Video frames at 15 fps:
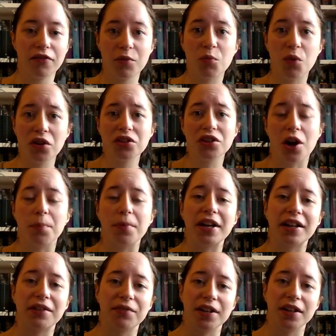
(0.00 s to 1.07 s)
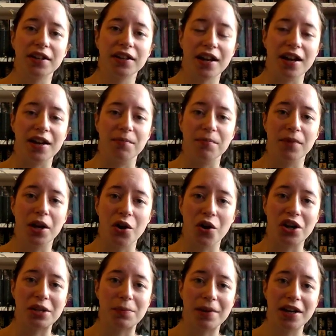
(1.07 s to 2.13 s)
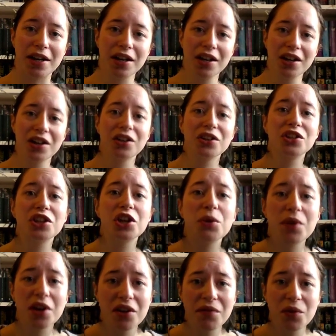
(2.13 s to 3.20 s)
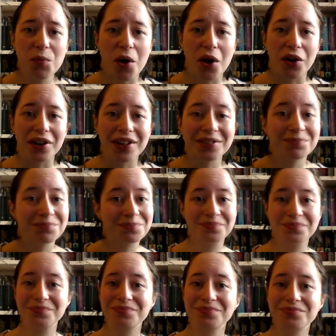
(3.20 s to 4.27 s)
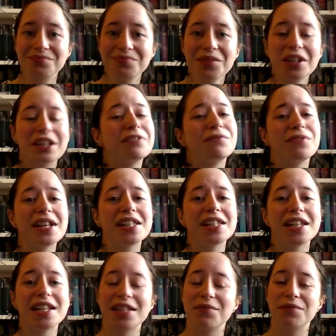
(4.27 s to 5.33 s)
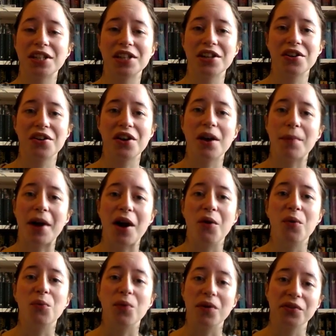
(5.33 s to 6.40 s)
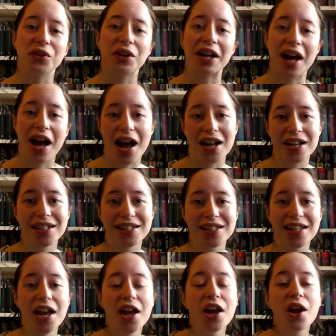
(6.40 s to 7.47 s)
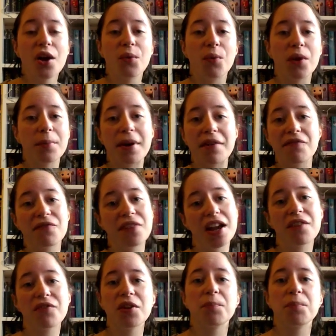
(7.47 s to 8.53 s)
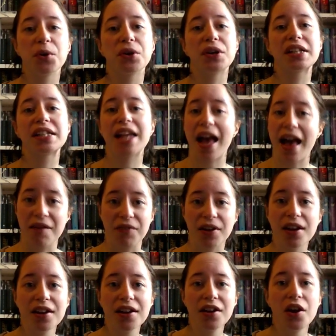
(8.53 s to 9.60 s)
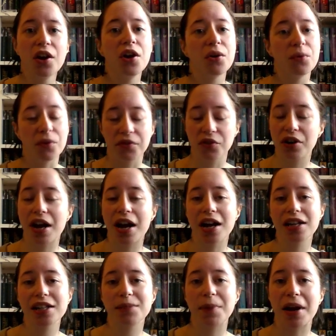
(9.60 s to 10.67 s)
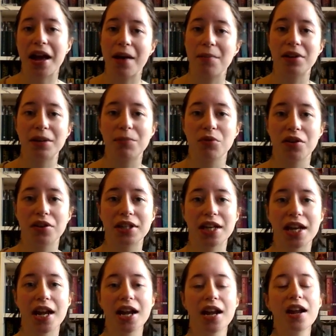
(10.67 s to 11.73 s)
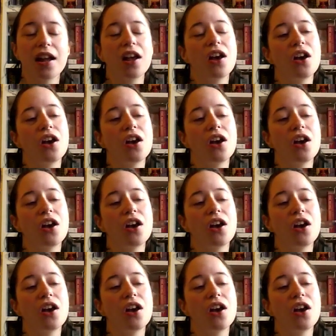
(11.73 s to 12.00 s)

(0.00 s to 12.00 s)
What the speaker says: From one topic that annoyed me to another one. This is a video about Wuthering Heights, one of my favourite books ever, Wuthering Heights by Emily Bronte.